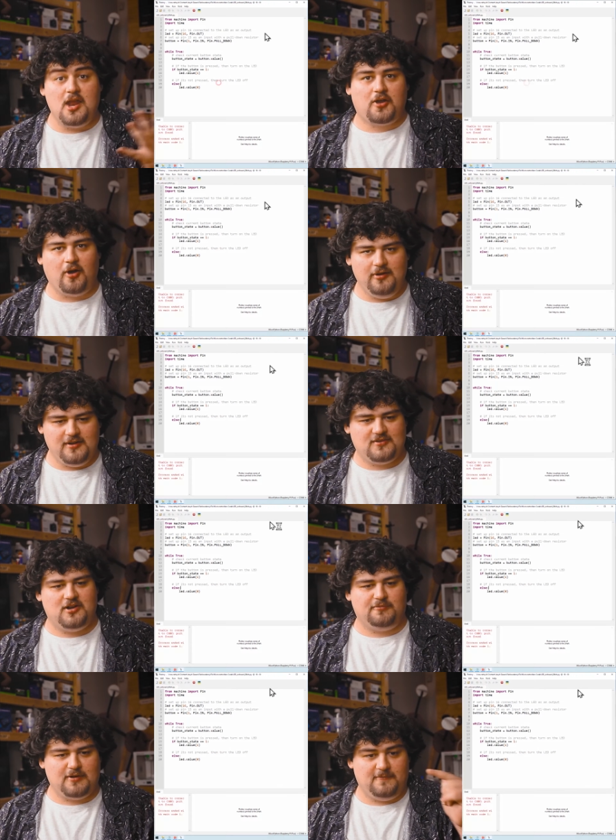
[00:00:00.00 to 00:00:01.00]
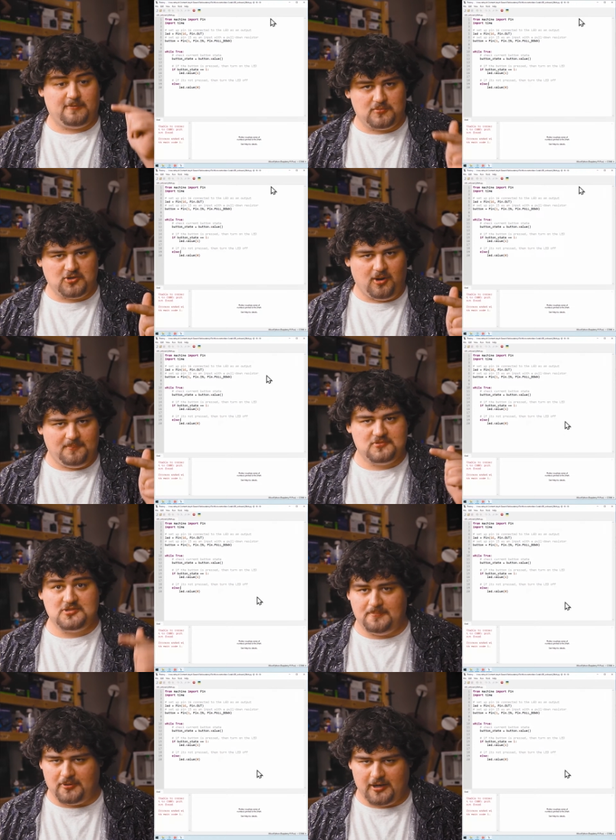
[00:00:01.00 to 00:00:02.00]
Now code is going to read from top
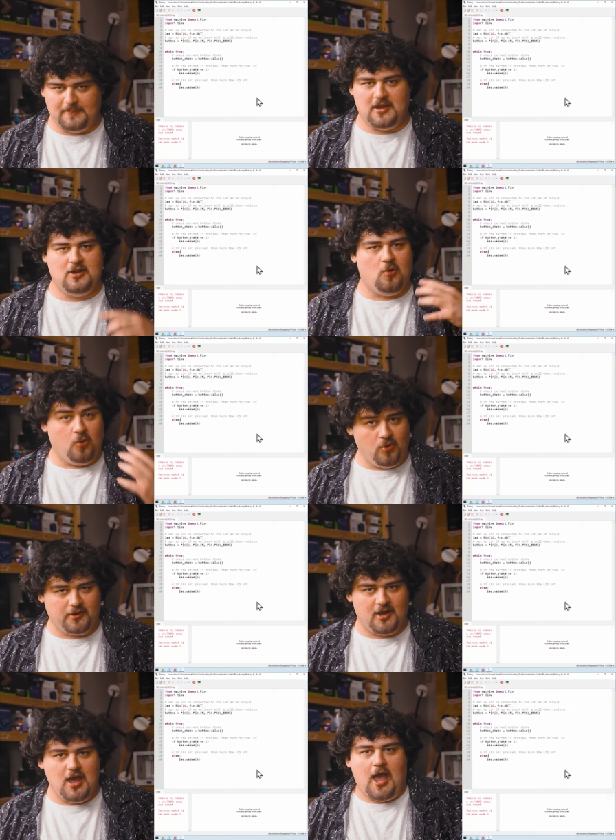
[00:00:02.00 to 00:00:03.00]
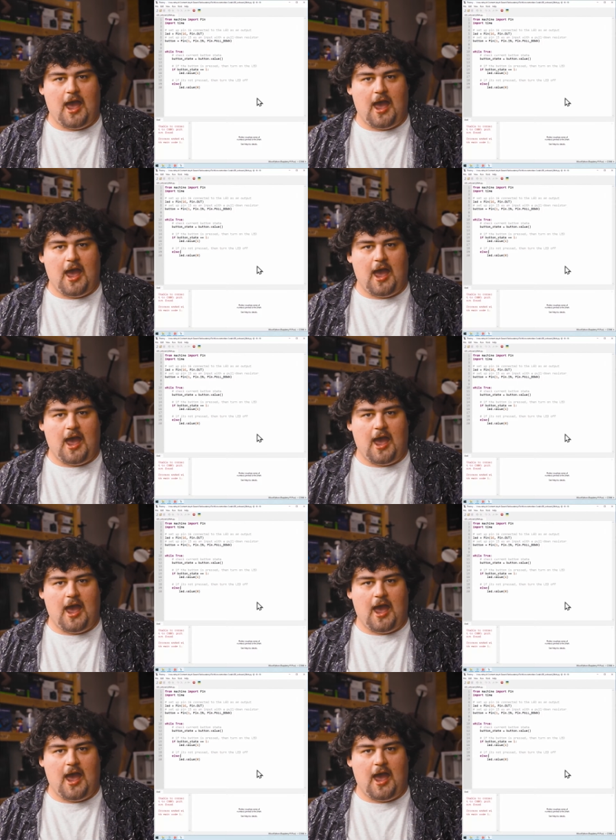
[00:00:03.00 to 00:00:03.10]
to bottom in order,